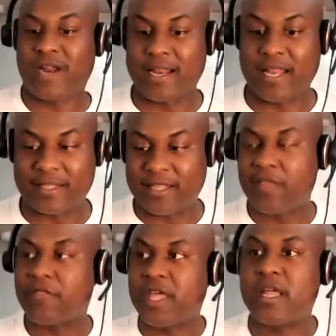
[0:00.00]
Like
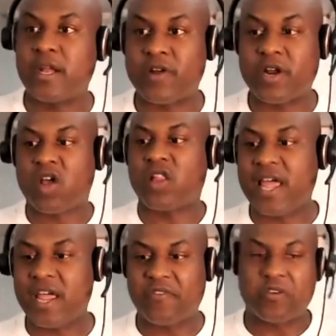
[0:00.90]
they're in our
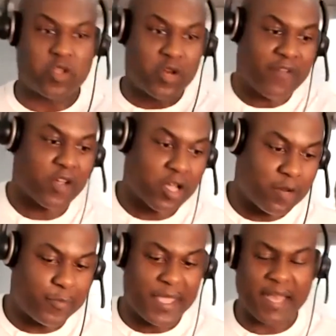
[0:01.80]
life, or you're never going to
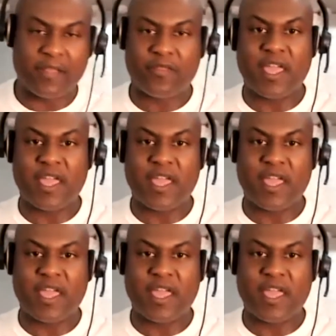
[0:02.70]
be anything.